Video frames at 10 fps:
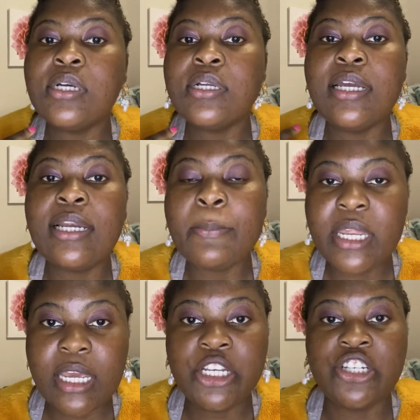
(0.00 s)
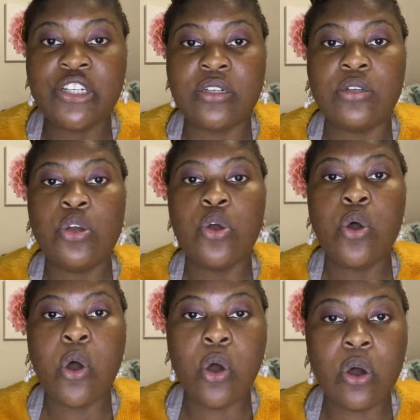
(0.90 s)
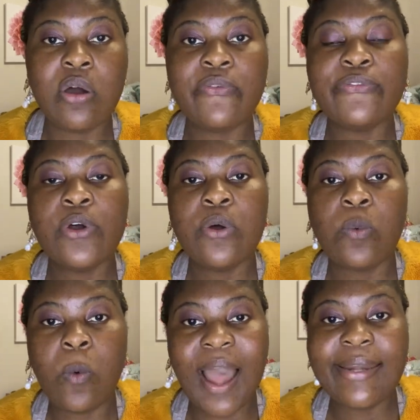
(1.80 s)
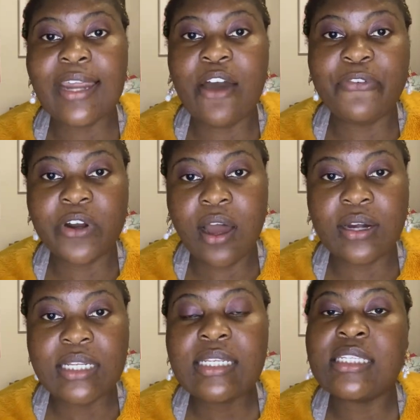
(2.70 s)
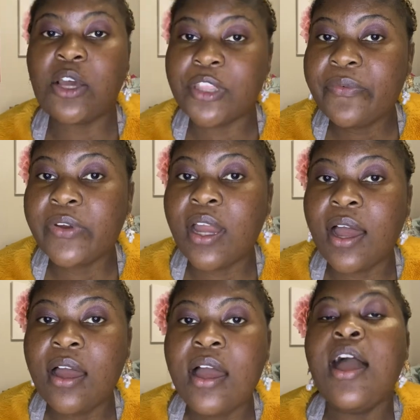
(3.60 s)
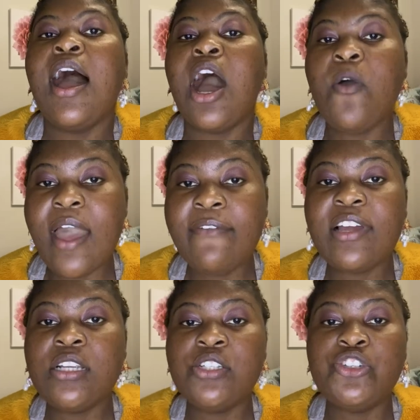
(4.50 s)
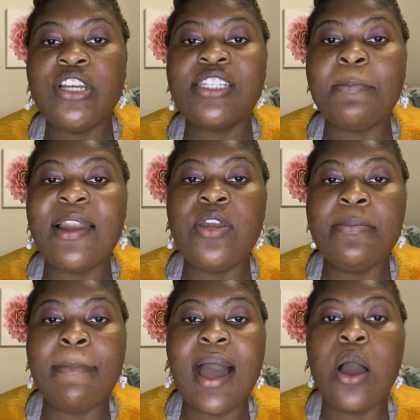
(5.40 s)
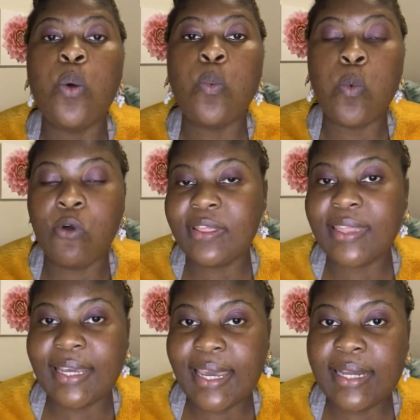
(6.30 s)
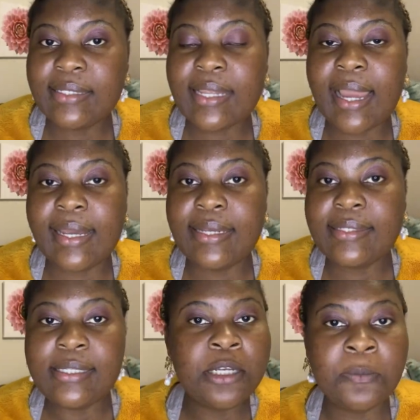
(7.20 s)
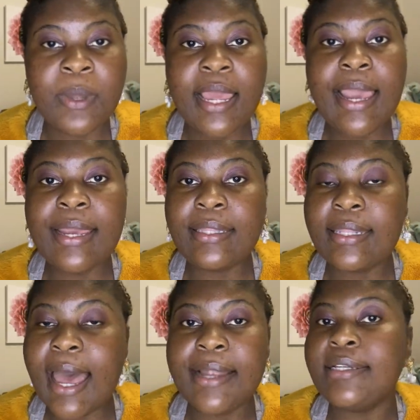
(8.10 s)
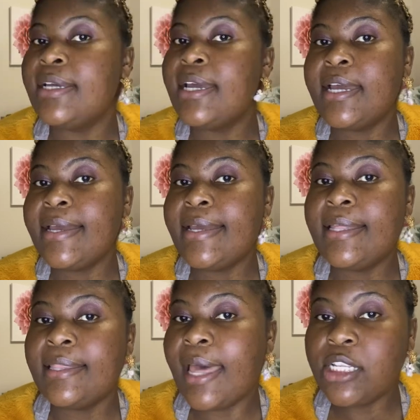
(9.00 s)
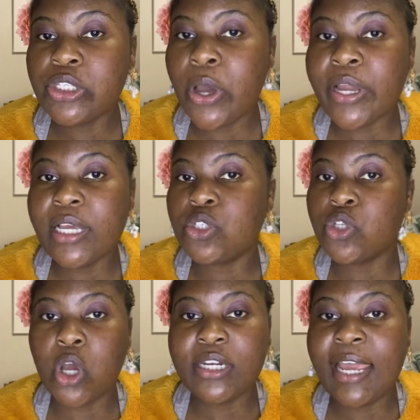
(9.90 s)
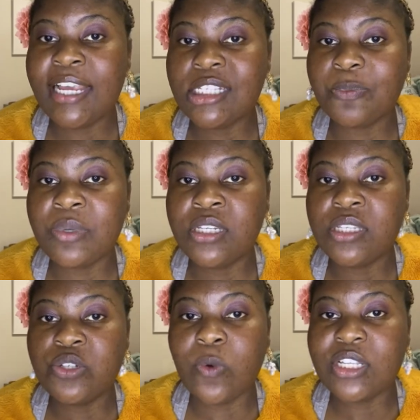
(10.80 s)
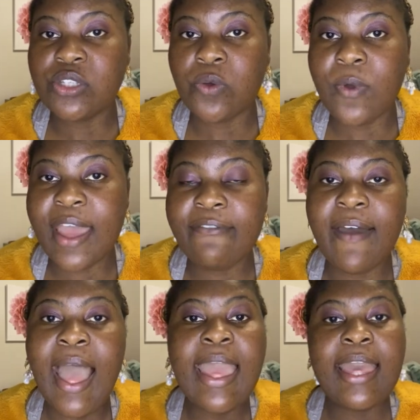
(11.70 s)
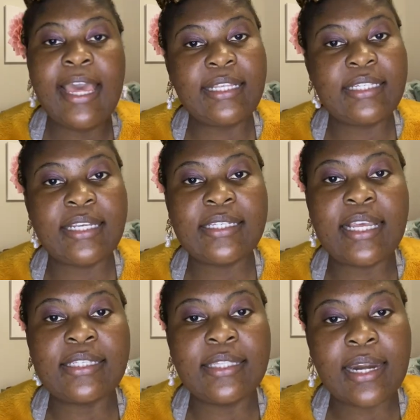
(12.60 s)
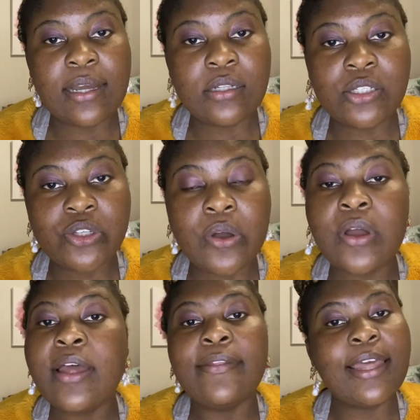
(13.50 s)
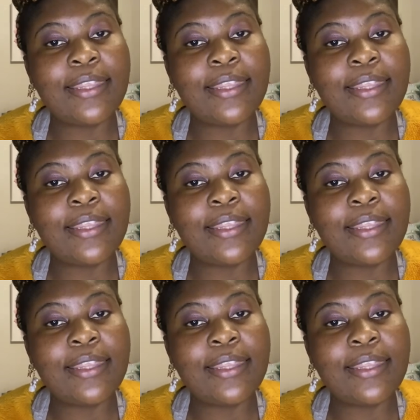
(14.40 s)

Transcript: elimination of white Afrikaners in South Africa. However, Julius Malema won the case against him, and that song is not hate speech whatsoever. It's just a struggle song that